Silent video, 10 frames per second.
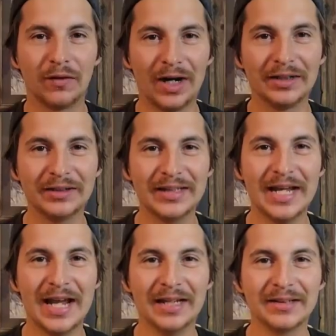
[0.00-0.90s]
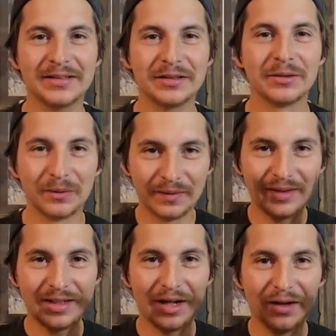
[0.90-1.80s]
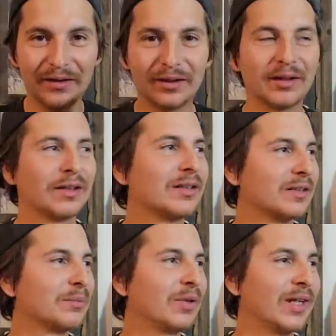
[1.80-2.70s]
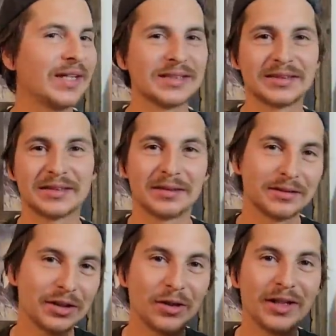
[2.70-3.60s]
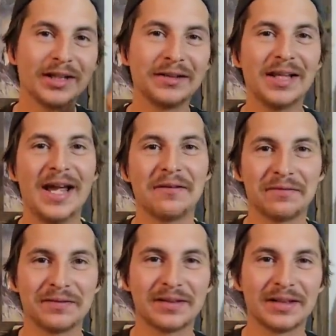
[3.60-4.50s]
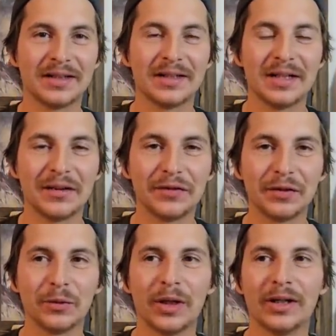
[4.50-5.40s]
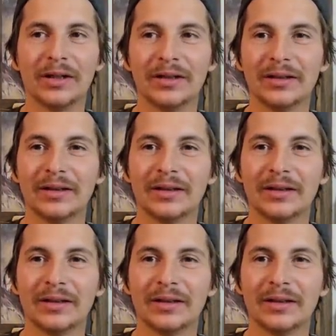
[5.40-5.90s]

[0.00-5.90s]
Finally heading to the other place, turning left if you will,